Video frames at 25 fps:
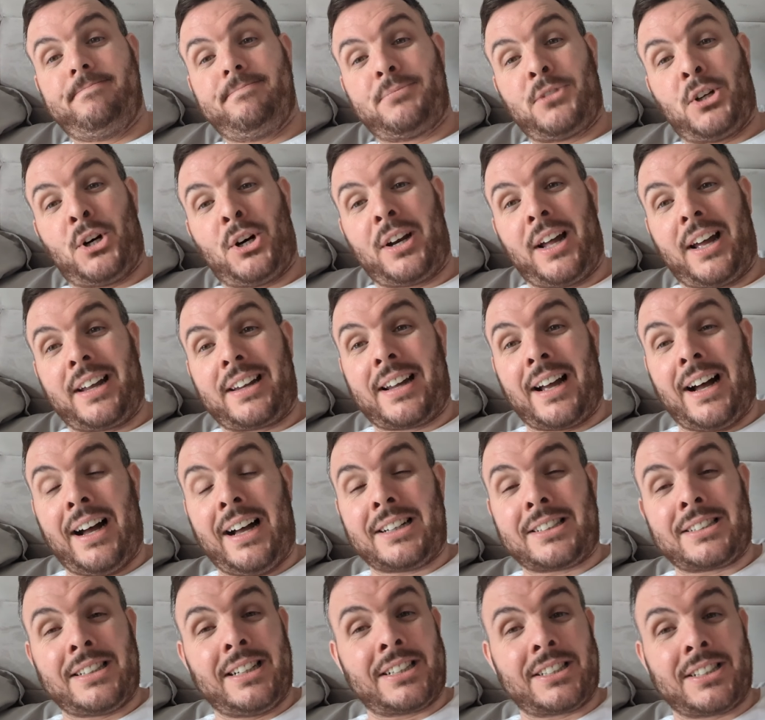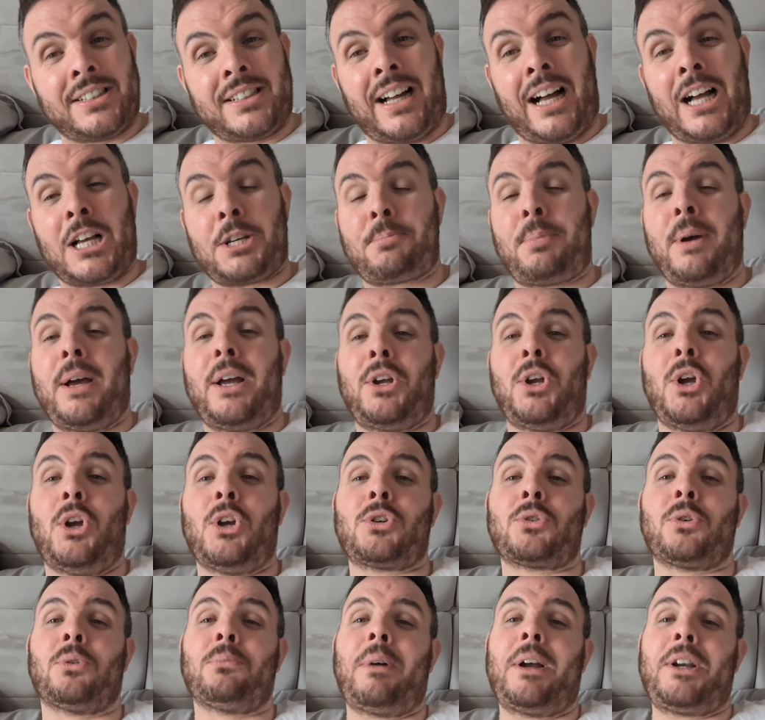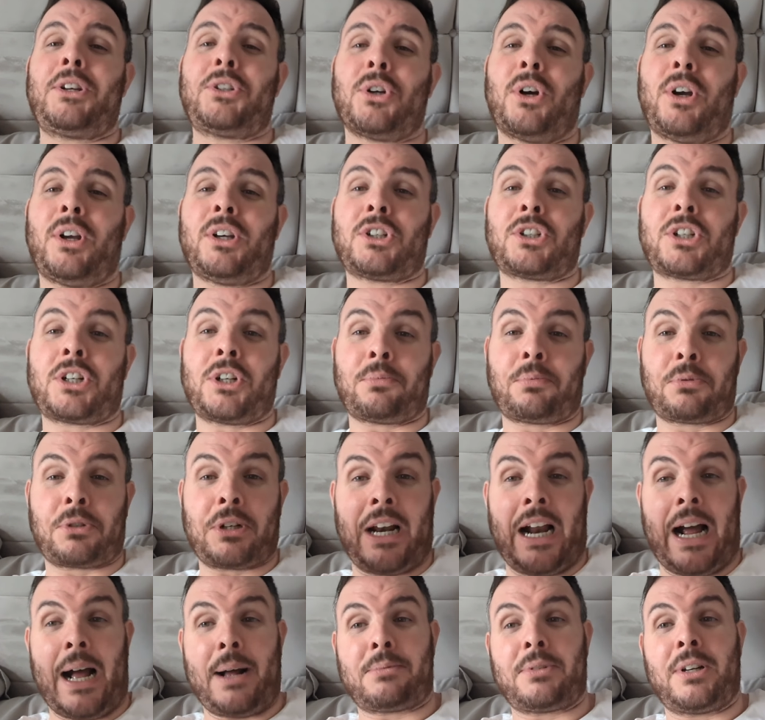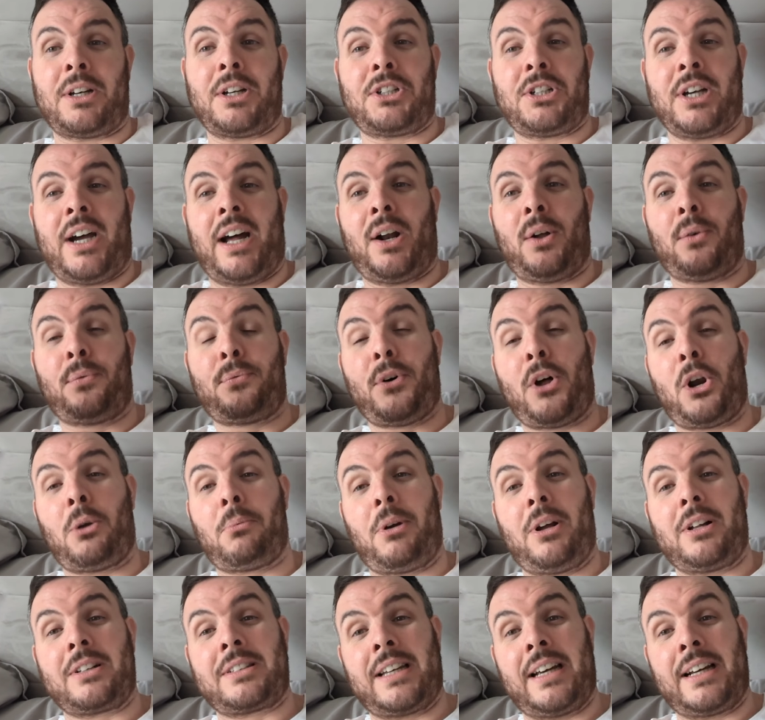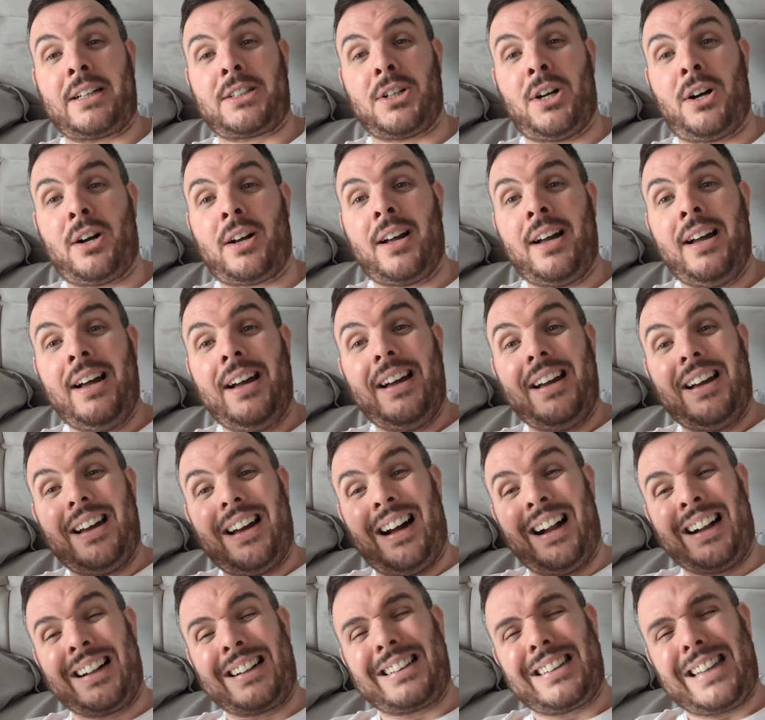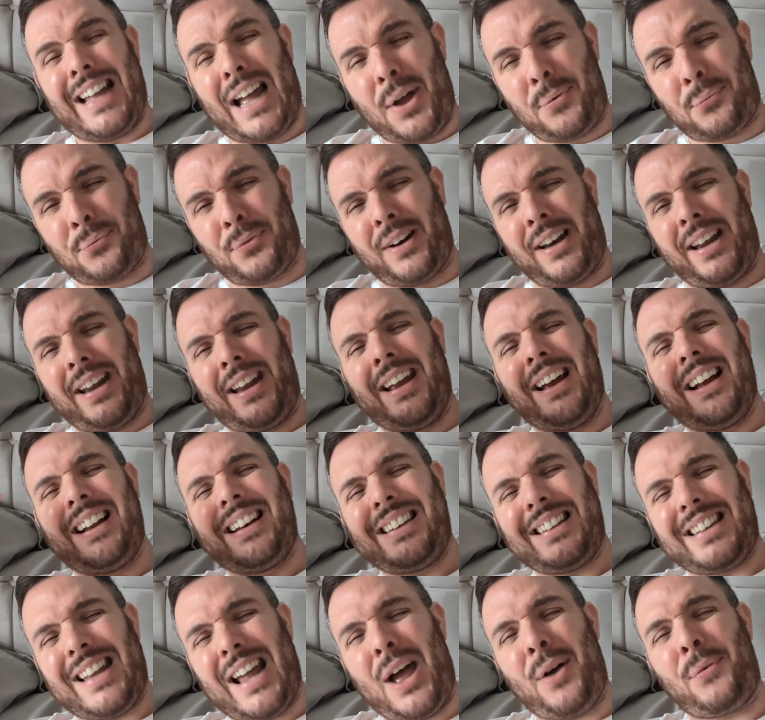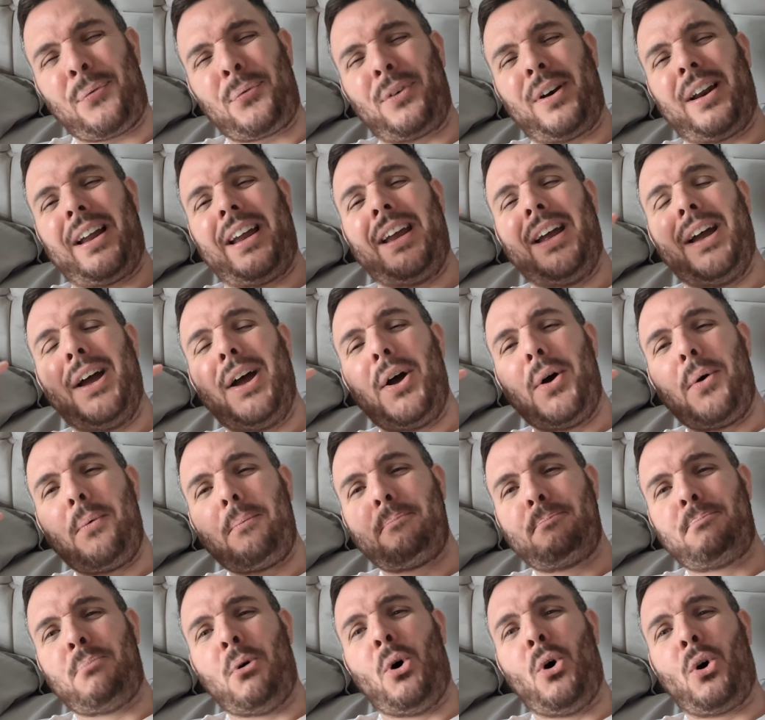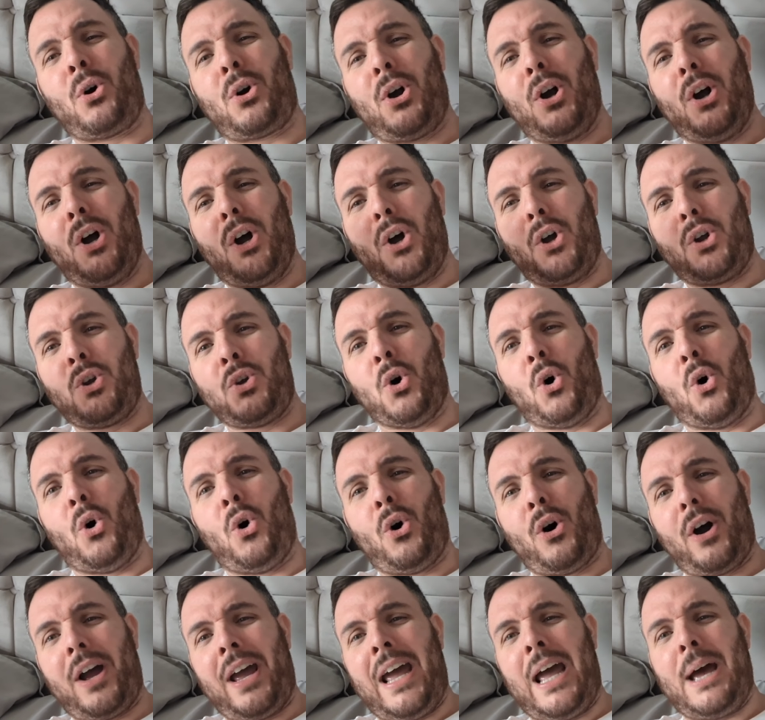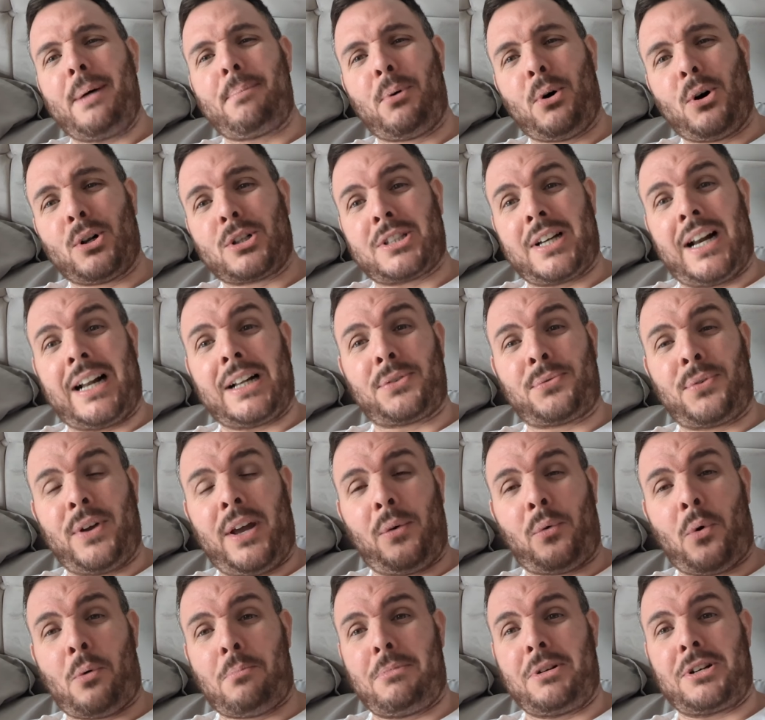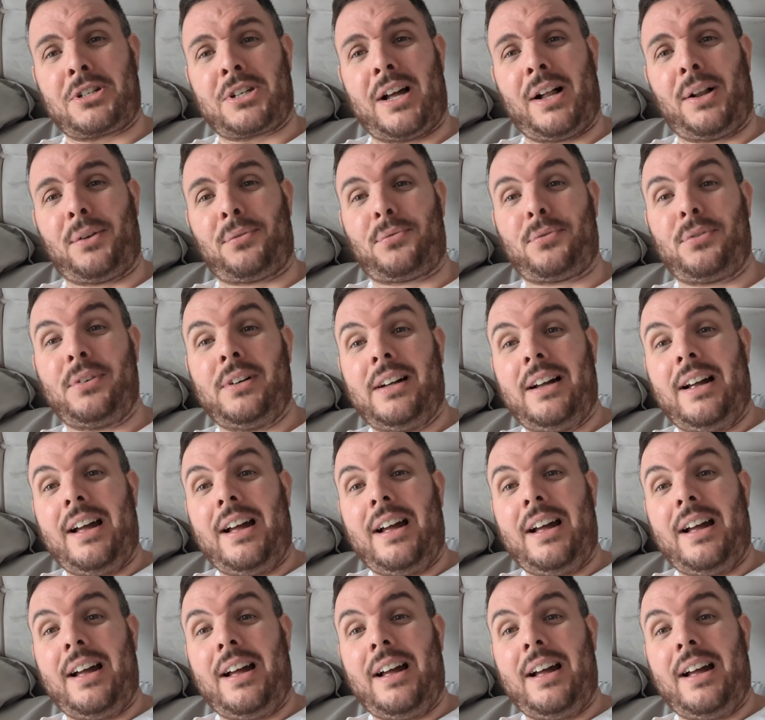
All right, guys, listen, as per usual, make sure you subscribe to the channel, follow me on TikTok, and definitely, definitely book your airport transfer with myself